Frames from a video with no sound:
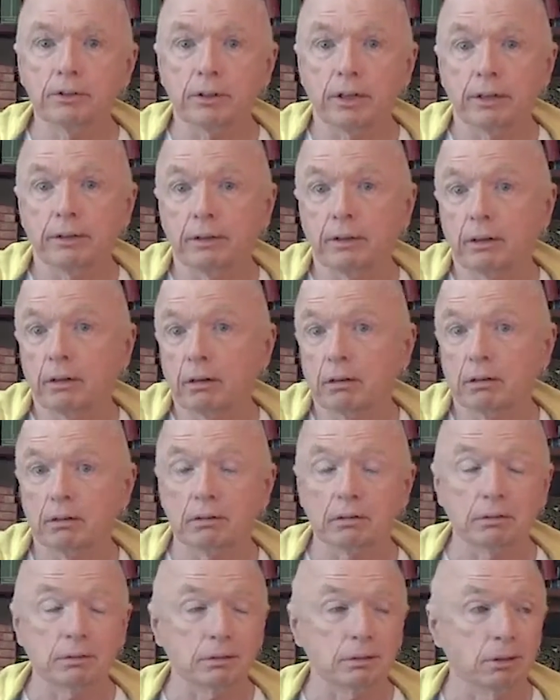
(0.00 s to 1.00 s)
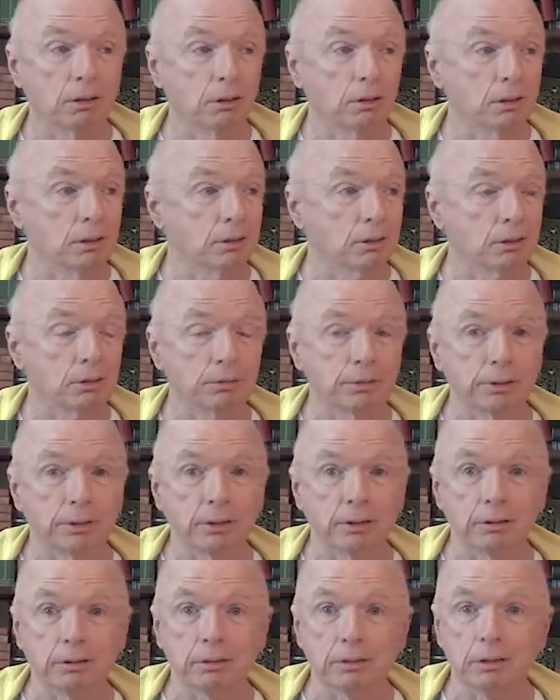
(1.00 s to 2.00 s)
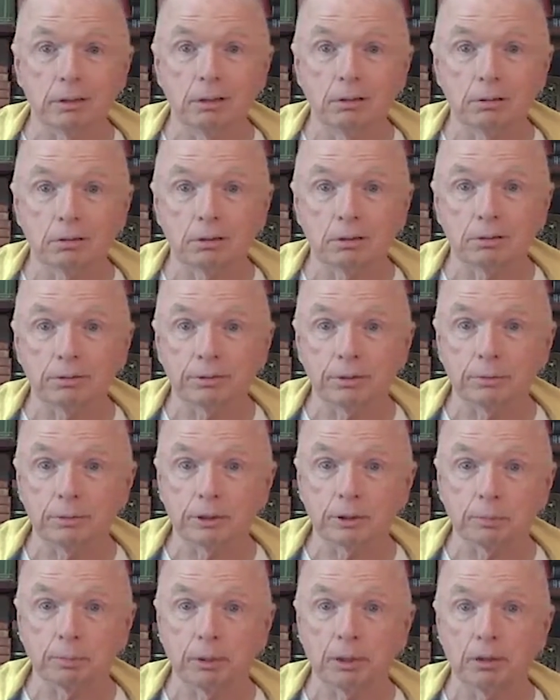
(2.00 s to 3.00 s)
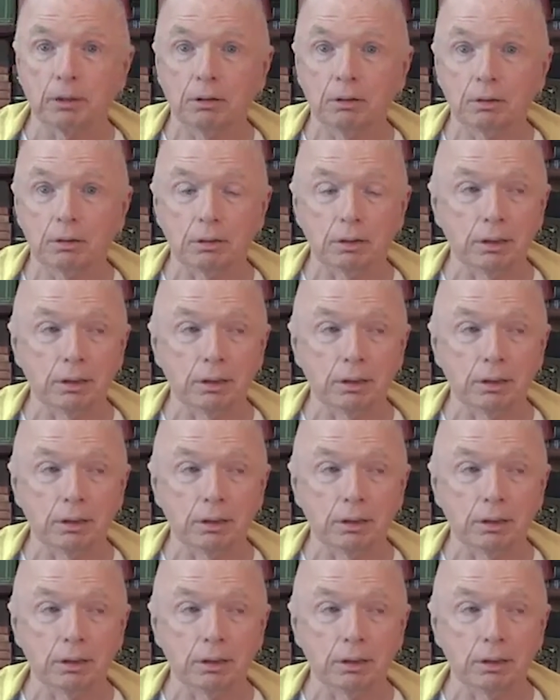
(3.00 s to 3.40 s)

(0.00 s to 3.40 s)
And Lawrence was a yokel from Spadokel.